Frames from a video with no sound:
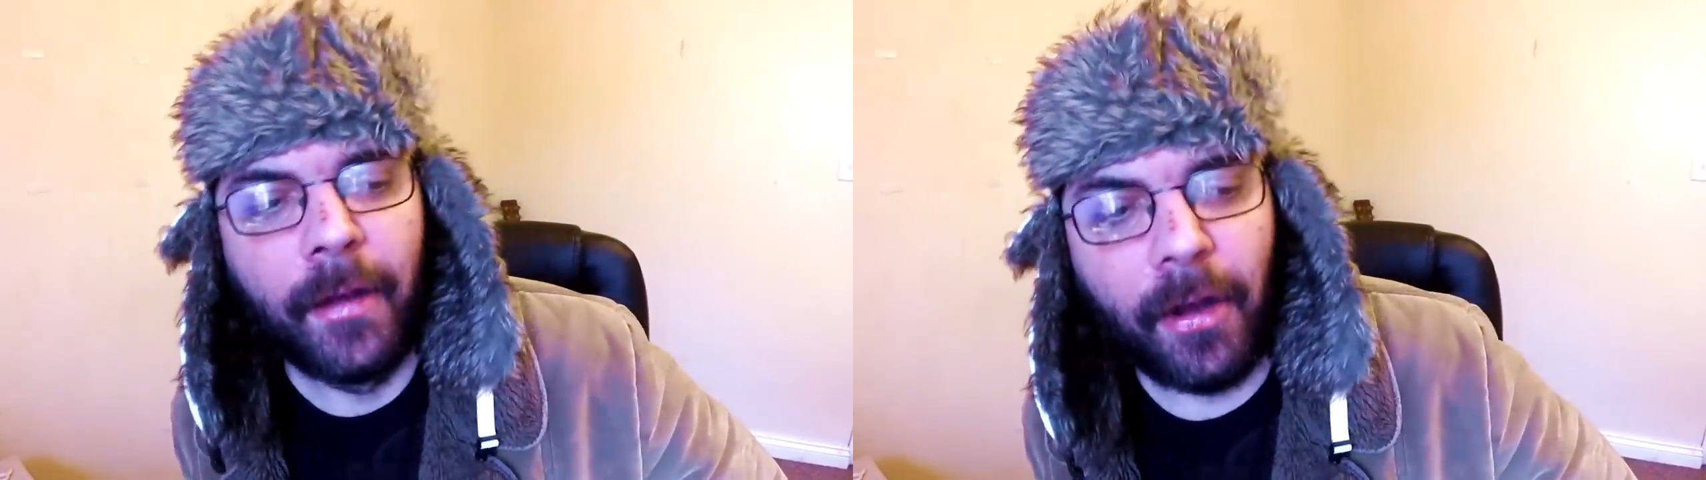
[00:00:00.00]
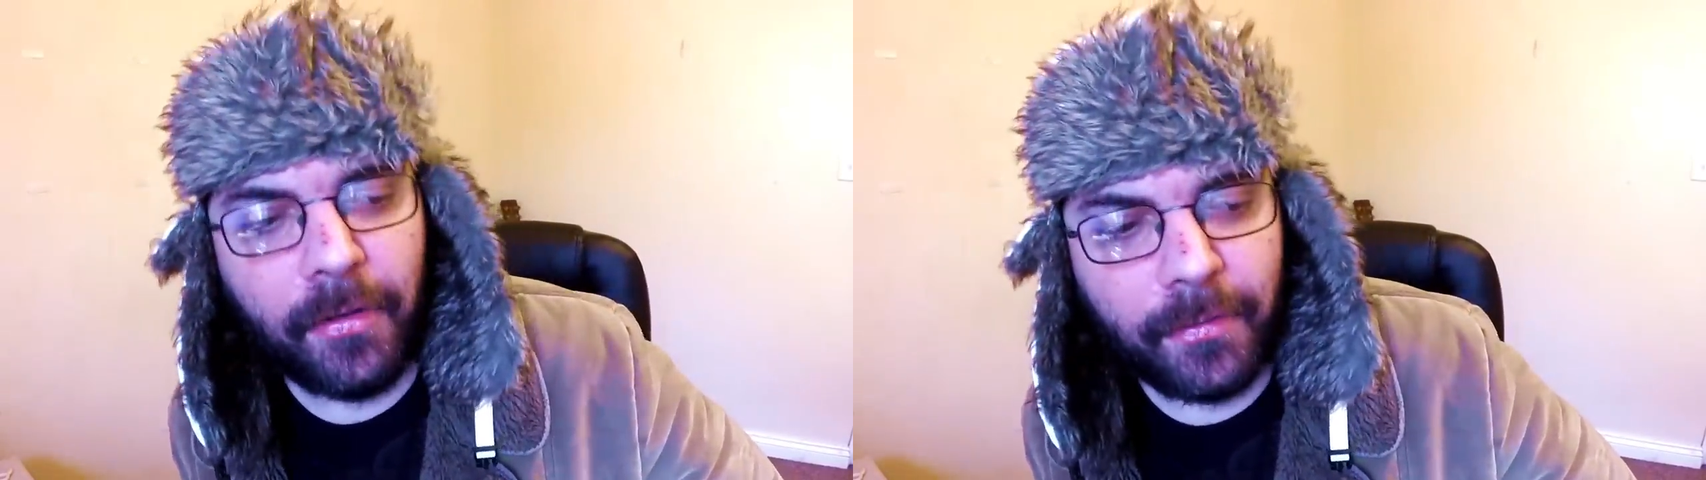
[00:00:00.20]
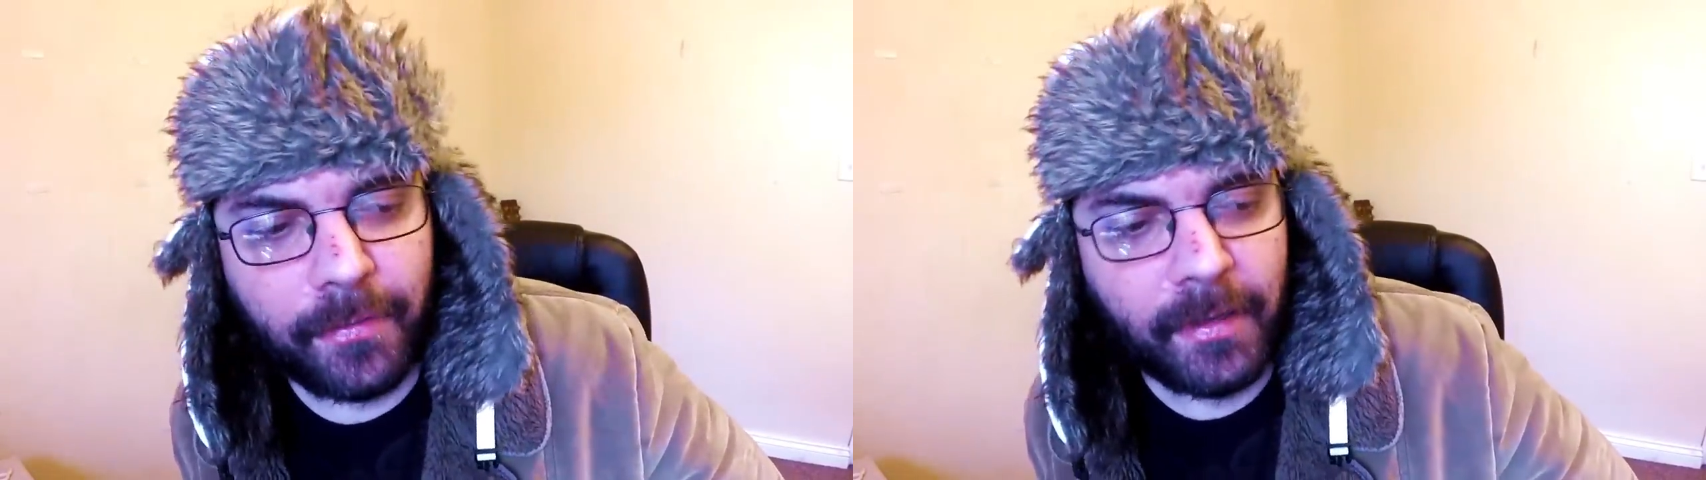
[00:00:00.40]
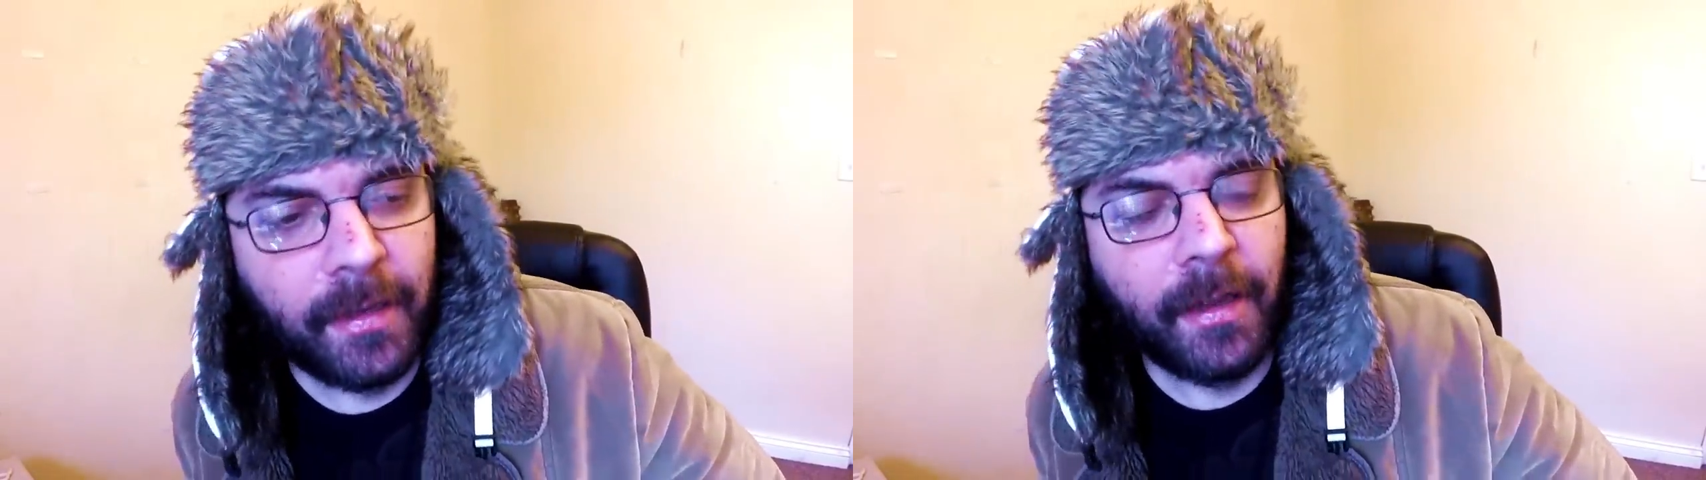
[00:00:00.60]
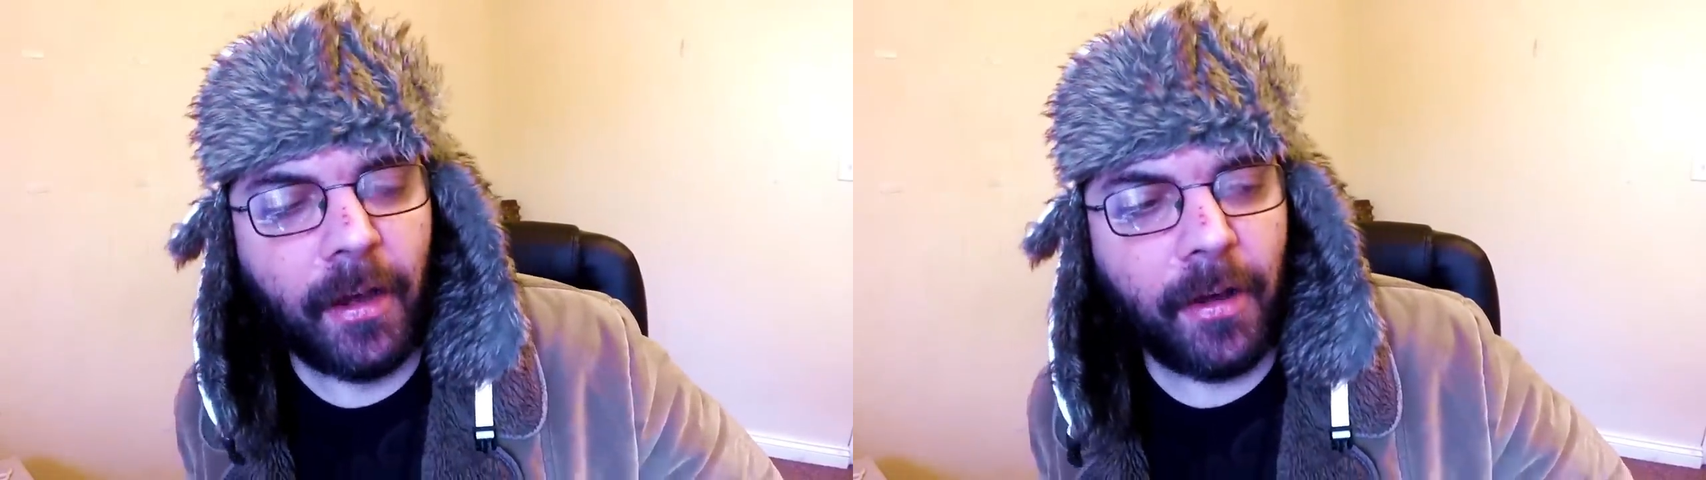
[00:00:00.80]
On
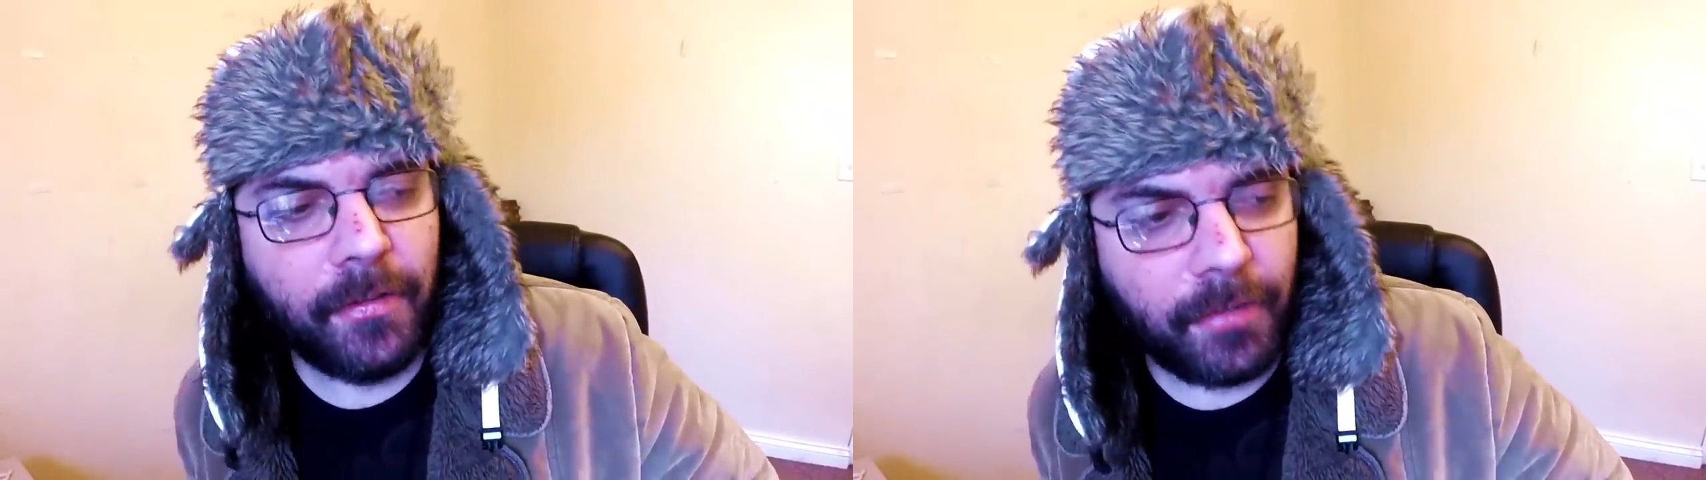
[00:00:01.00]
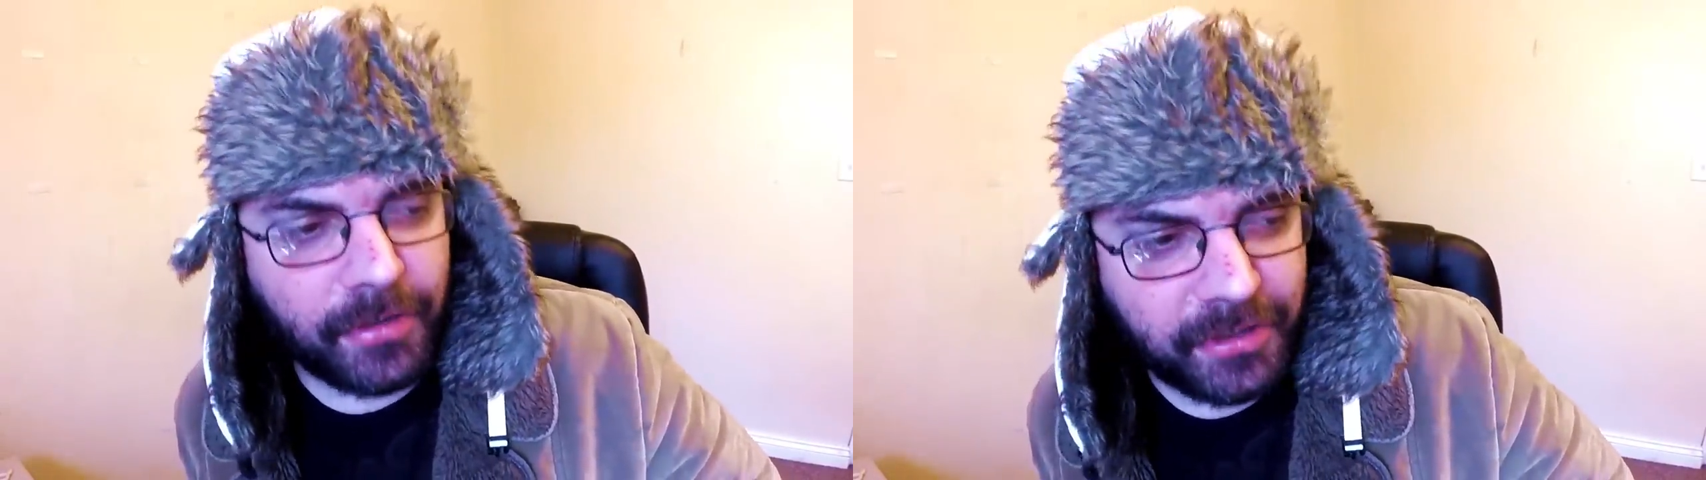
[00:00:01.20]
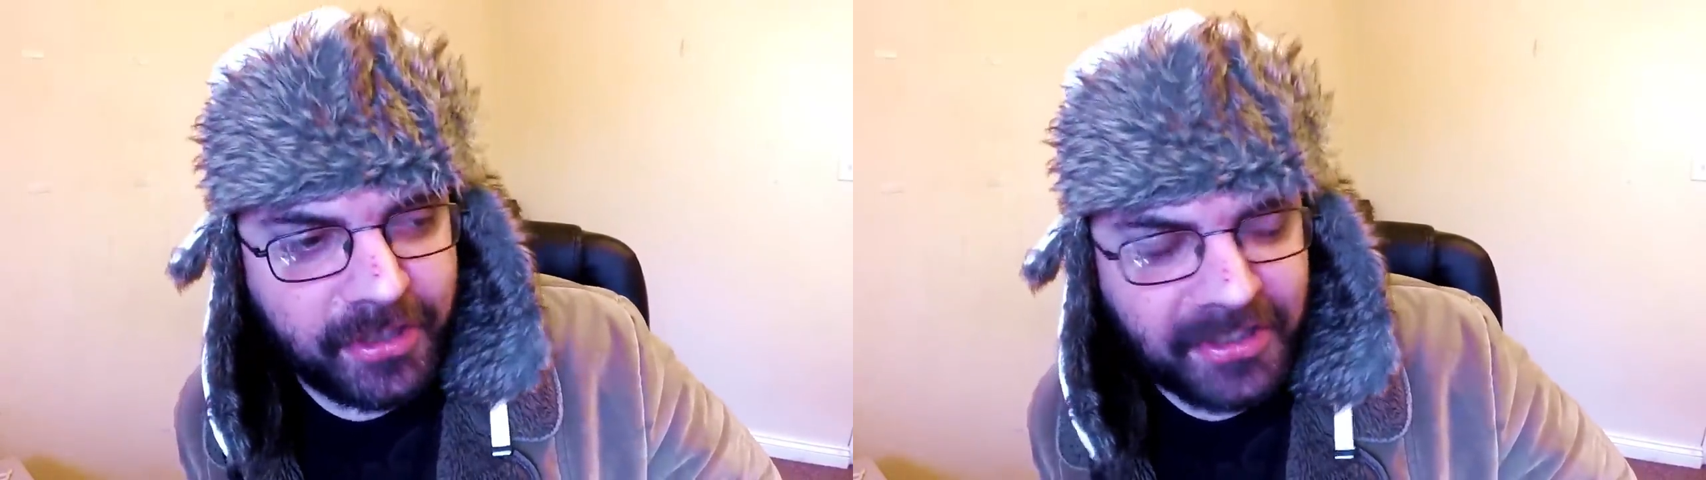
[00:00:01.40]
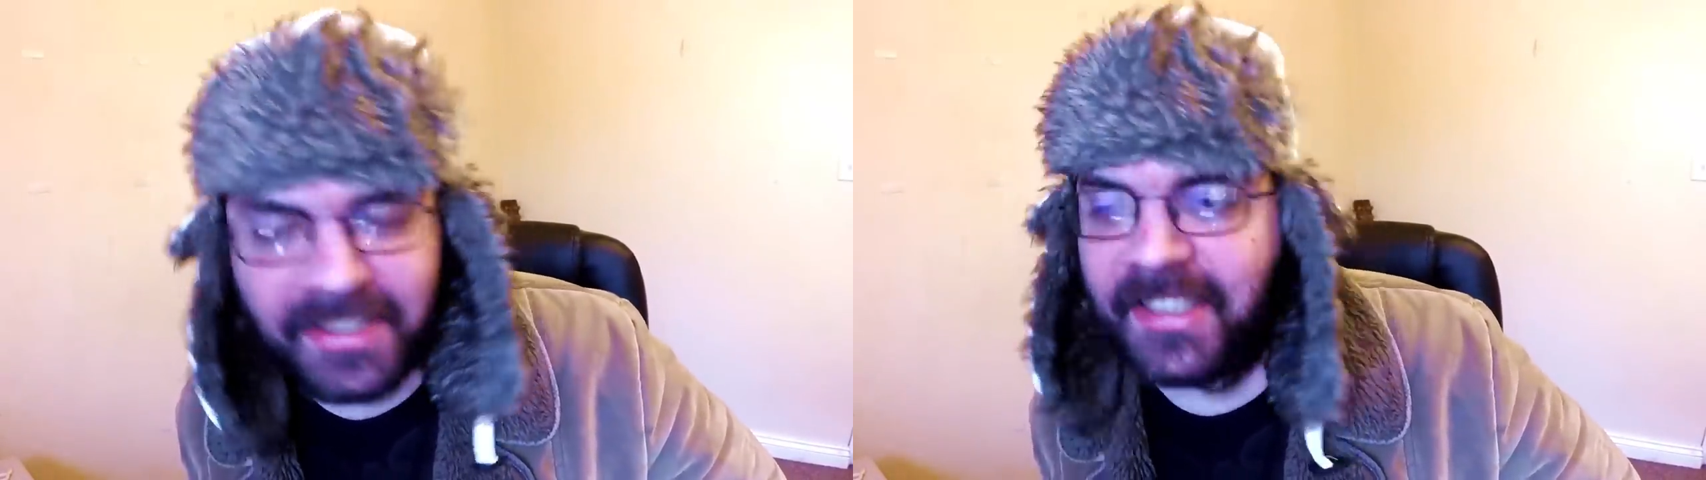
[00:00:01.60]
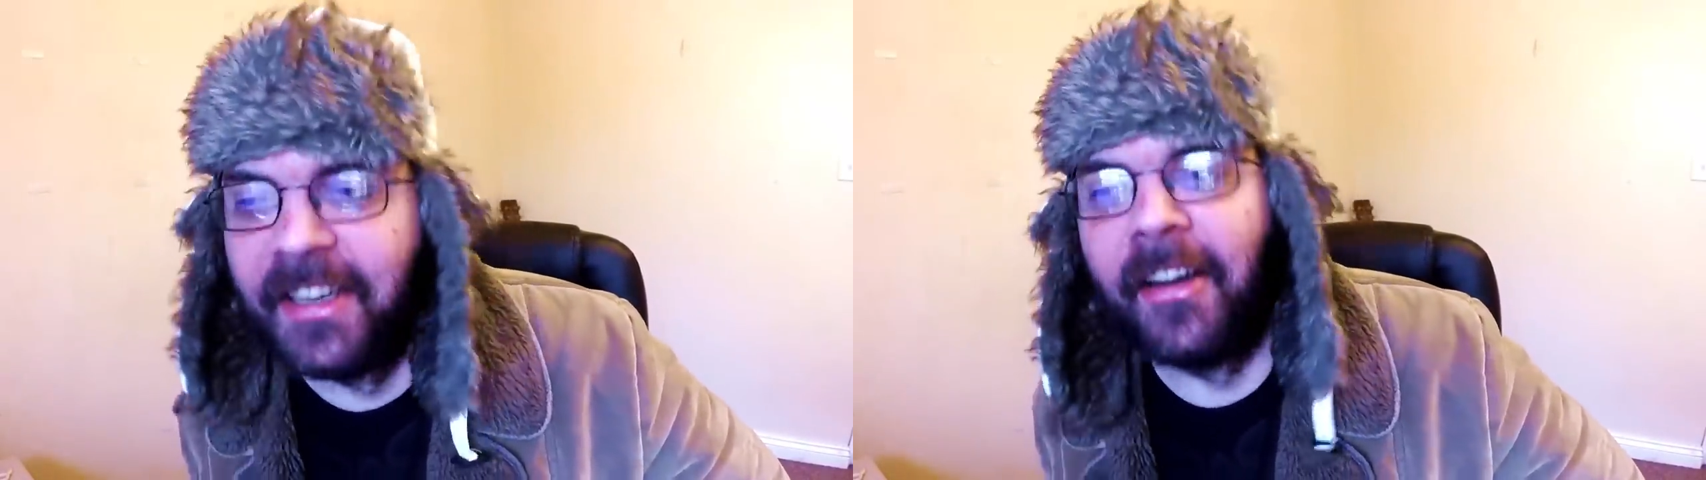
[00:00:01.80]

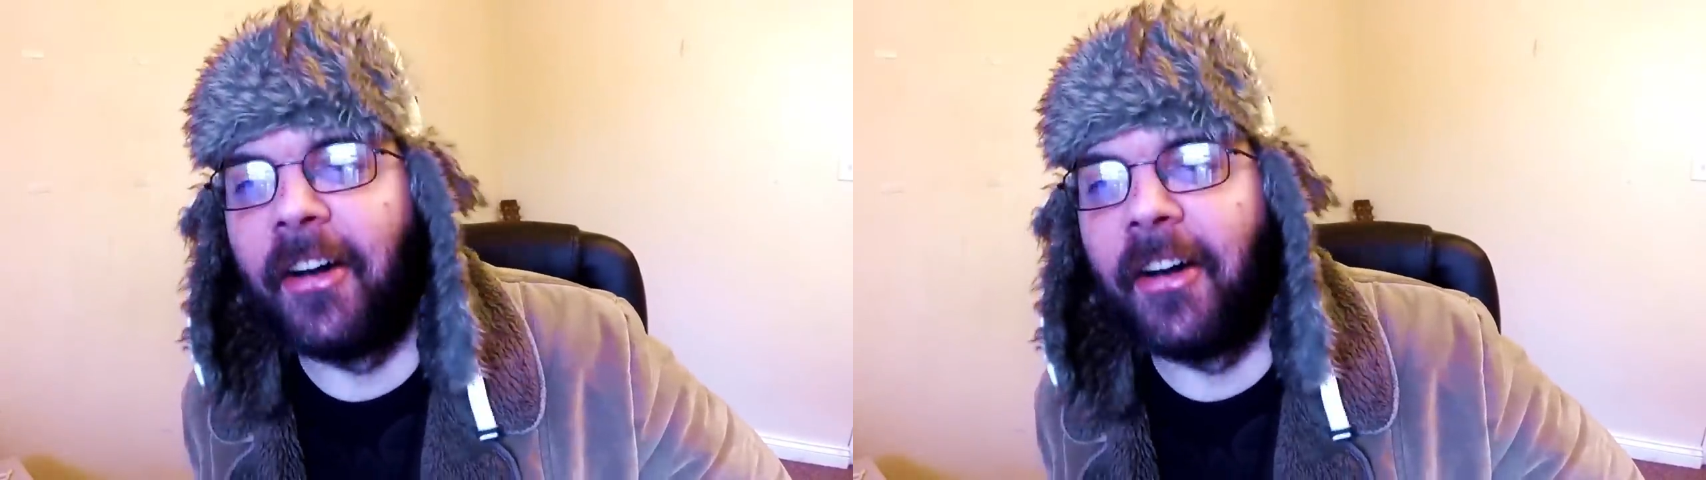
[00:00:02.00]
Russians.